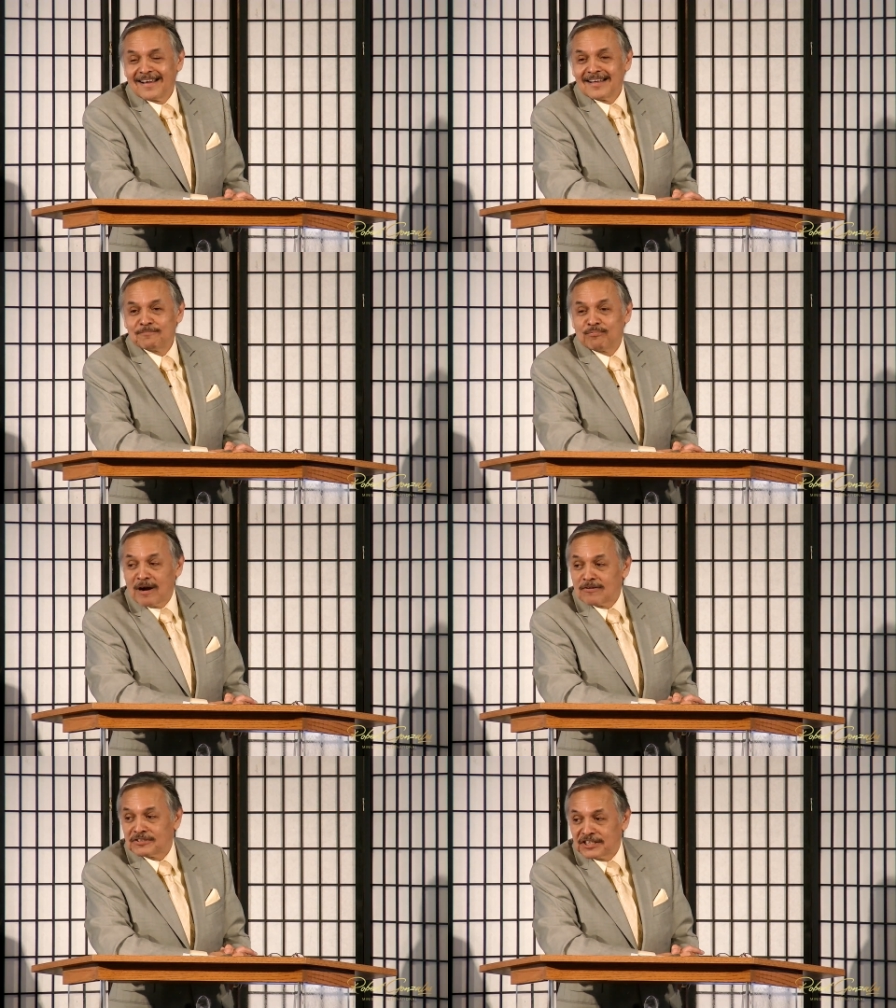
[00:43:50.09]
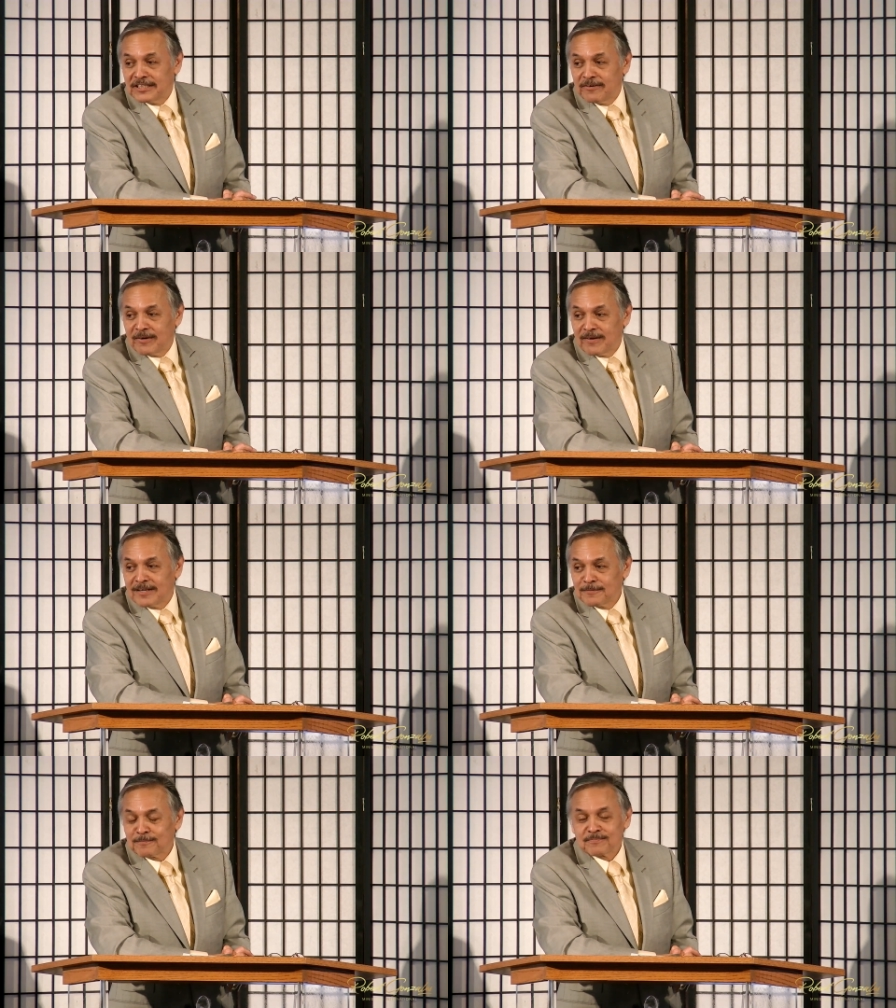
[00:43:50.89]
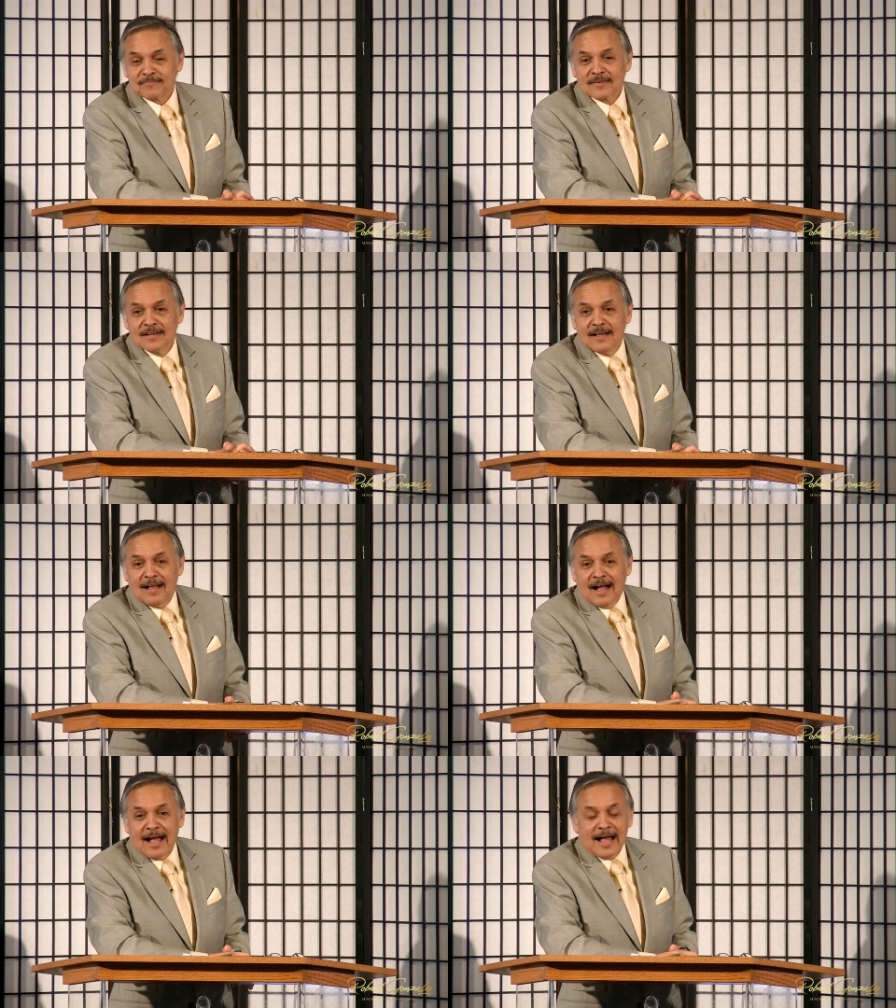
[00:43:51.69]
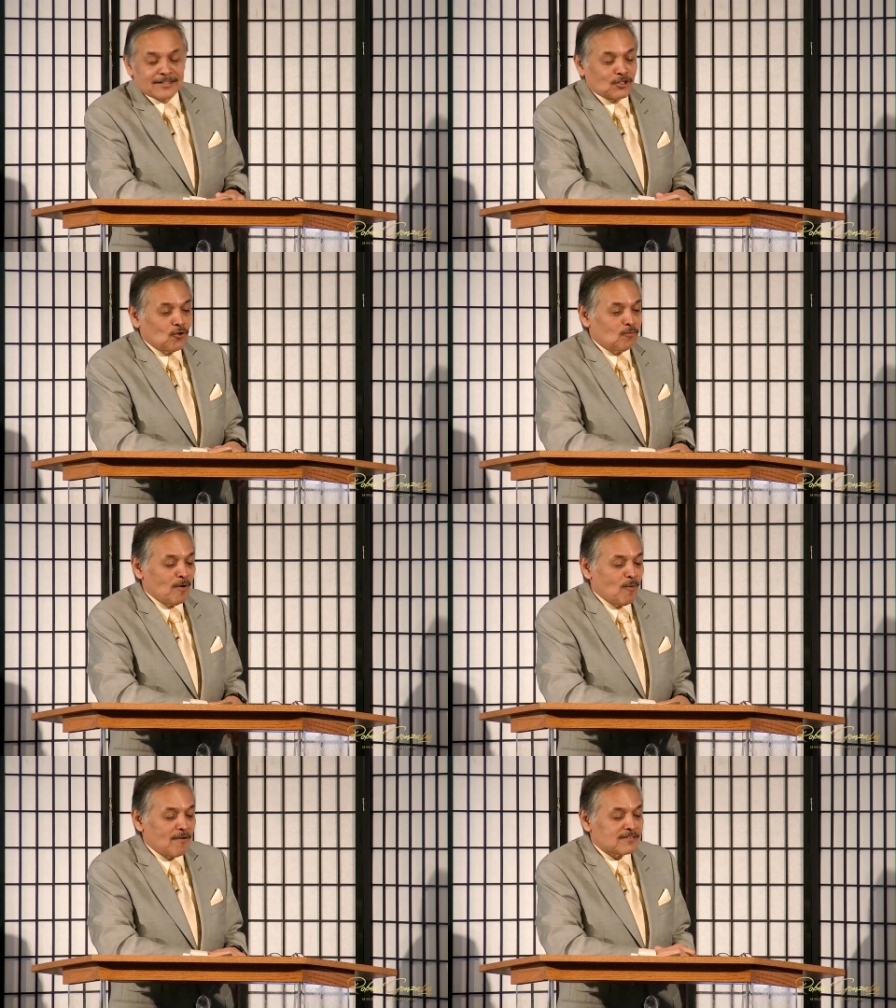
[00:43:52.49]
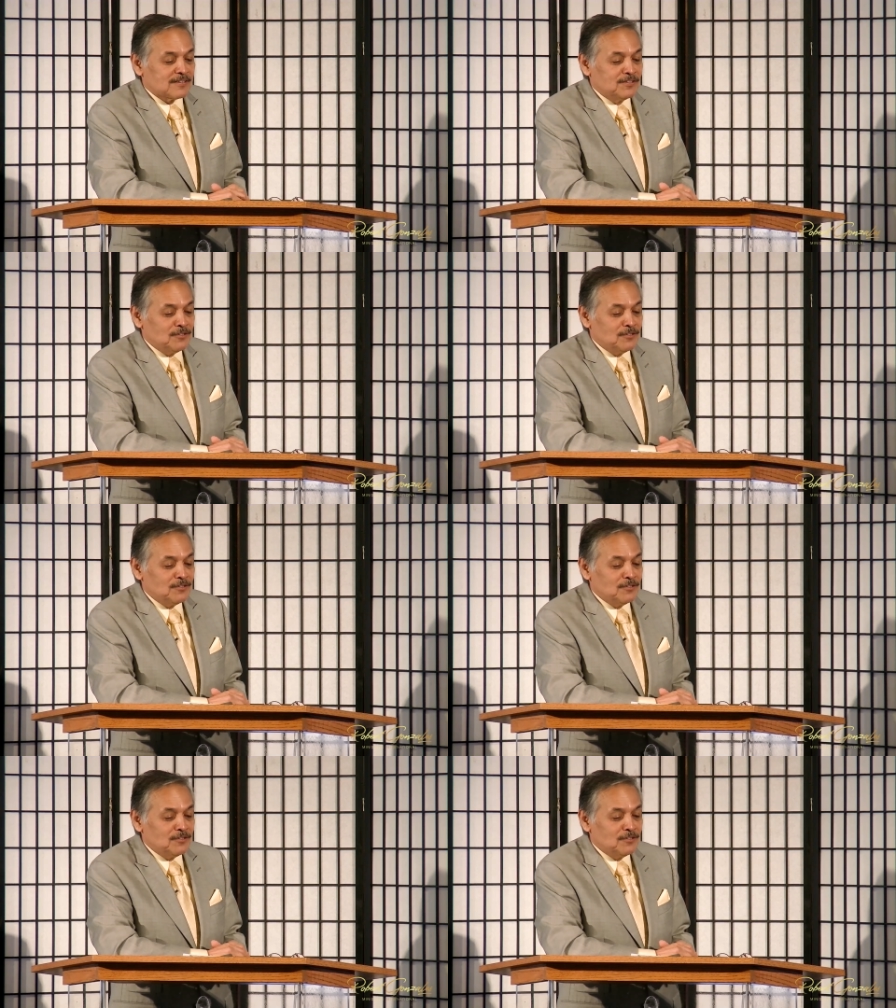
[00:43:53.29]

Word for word: It's brown chili gravy, right? I told my wife, I said,